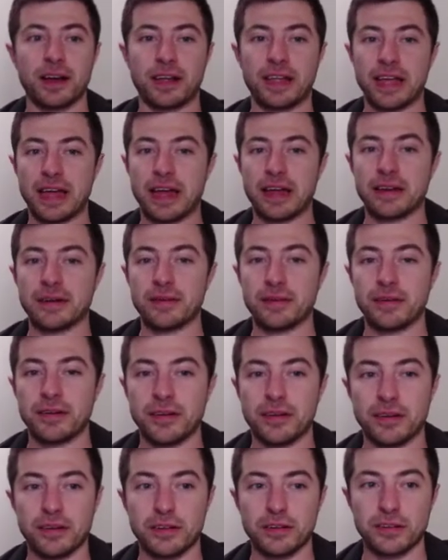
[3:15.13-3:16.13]
can
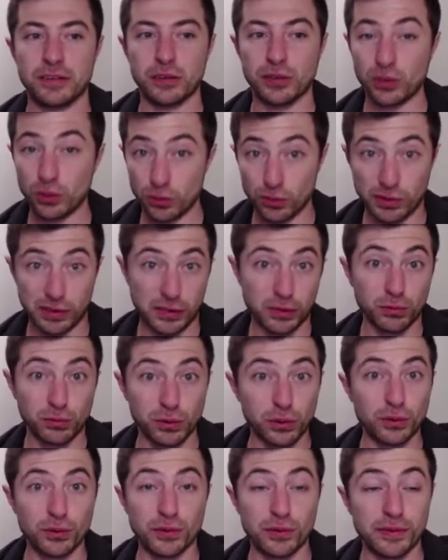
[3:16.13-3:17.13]
still
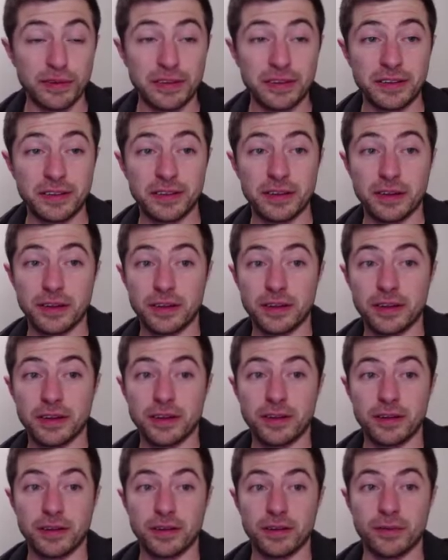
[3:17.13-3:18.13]
lose
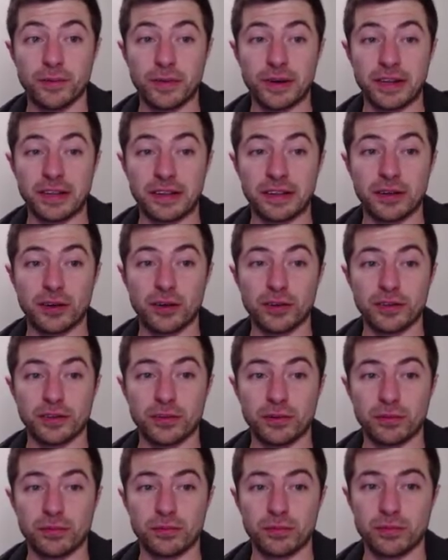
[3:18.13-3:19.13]
when it's got
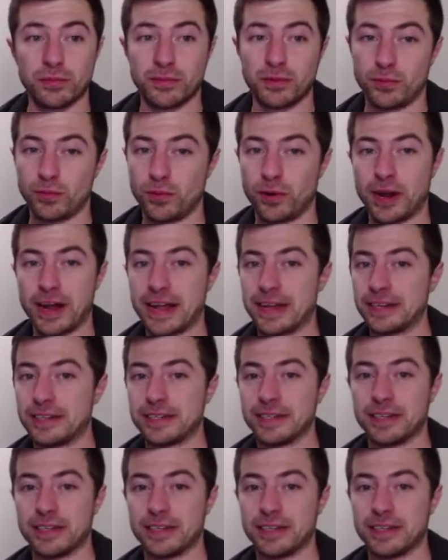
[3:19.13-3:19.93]
the right